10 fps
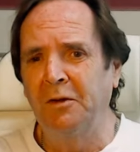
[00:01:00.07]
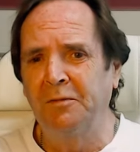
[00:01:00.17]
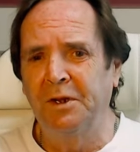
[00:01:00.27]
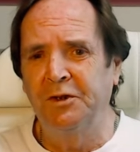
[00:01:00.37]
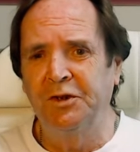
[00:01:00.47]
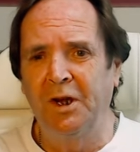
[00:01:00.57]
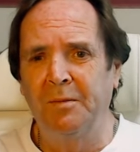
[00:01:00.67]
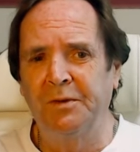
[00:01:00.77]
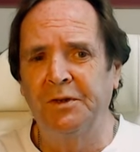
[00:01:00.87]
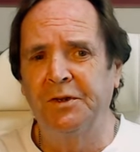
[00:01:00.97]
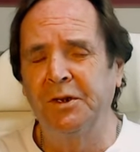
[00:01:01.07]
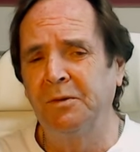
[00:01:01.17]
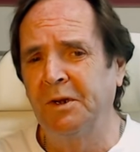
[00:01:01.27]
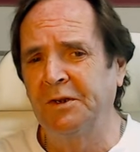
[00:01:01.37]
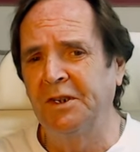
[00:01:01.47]
of the chips, as the
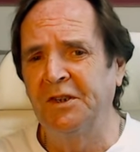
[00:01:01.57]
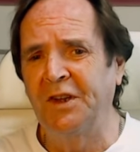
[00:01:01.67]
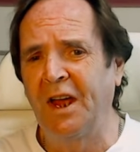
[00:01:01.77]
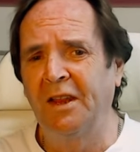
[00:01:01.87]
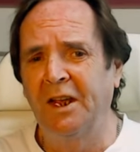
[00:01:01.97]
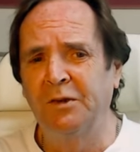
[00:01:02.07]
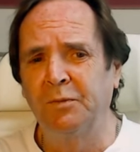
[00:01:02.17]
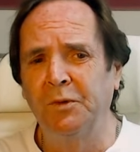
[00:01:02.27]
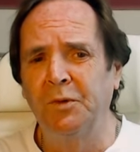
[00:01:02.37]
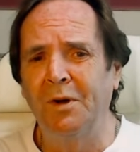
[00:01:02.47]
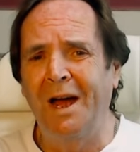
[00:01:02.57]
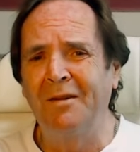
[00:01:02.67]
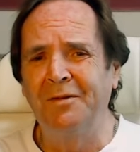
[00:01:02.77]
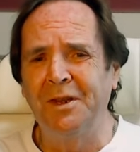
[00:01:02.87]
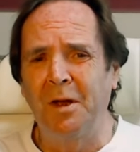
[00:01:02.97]
US and its allies will not
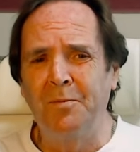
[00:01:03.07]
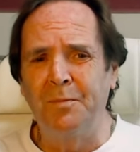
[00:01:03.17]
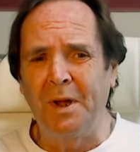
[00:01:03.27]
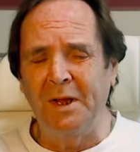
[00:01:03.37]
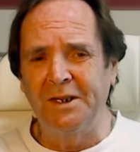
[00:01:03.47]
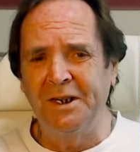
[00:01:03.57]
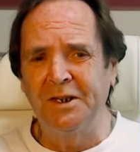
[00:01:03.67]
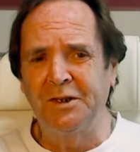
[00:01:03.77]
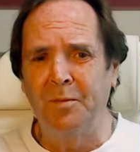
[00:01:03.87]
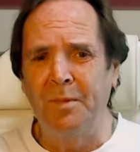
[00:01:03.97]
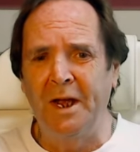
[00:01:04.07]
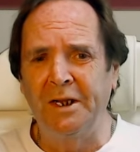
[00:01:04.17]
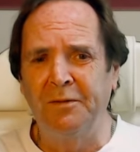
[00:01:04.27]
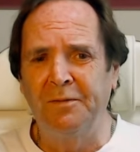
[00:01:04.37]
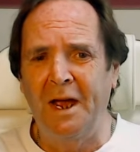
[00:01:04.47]
have the ability to
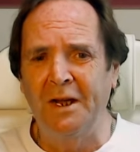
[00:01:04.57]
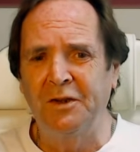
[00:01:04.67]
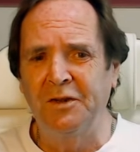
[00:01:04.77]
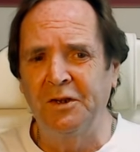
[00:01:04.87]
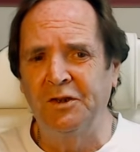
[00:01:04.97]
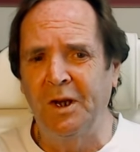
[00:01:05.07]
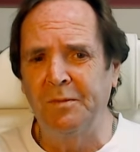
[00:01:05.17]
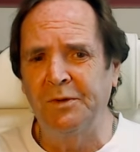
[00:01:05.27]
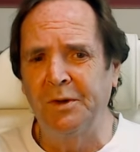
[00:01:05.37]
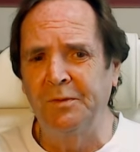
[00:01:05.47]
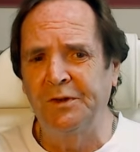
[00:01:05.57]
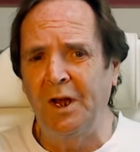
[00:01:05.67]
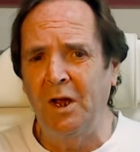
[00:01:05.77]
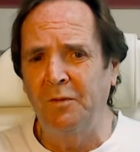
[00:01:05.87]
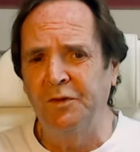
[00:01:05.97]
manufacture the chips
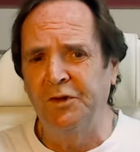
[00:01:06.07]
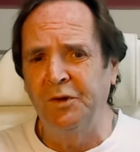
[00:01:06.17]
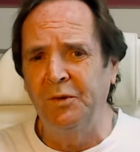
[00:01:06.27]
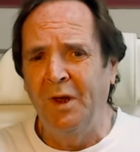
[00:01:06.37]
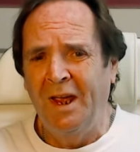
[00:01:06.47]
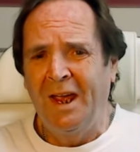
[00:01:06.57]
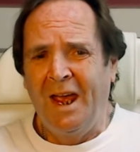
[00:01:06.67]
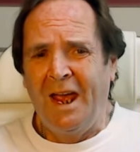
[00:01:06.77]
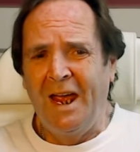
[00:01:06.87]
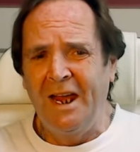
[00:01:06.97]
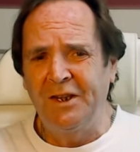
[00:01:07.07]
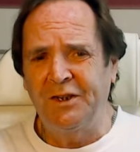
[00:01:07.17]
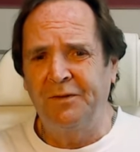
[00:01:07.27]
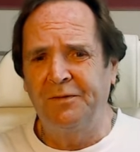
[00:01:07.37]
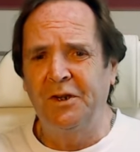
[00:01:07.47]
themselves due to
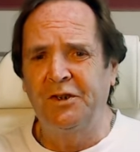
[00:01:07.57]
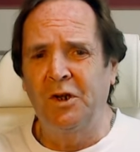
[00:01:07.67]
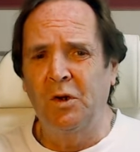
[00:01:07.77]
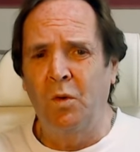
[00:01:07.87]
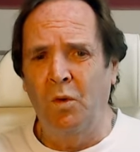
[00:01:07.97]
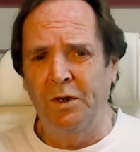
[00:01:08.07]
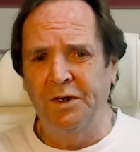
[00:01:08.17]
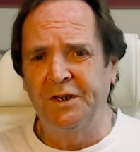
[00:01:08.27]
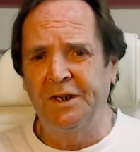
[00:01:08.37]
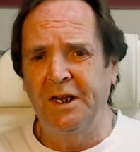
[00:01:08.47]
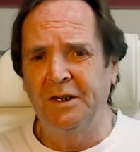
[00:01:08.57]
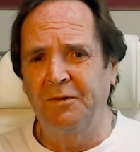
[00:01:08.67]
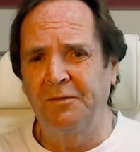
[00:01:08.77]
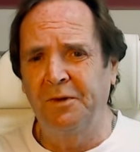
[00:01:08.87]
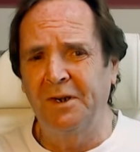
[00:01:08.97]
insufficient quantities
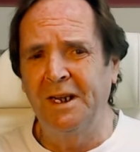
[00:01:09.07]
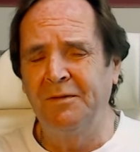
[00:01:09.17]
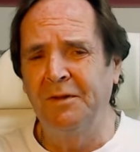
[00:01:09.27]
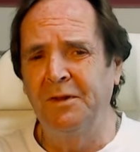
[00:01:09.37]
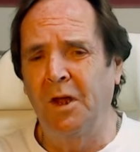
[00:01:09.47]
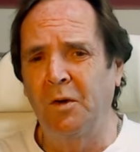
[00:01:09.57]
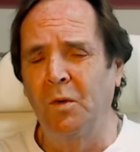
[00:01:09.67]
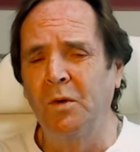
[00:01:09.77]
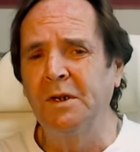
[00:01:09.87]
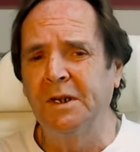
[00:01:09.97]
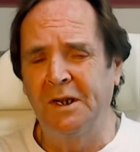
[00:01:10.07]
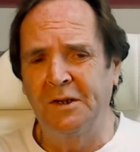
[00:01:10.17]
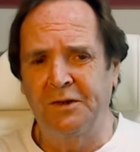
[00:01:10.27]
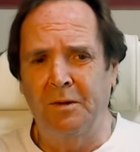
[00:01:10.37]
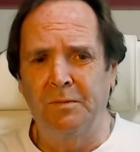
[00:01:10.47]
for even their own
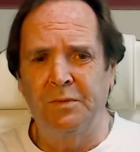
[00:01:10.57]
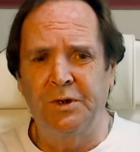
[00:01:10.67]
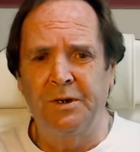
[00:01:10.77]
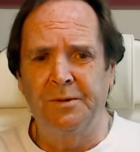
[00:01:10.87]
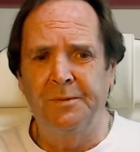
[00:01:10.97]
consumption.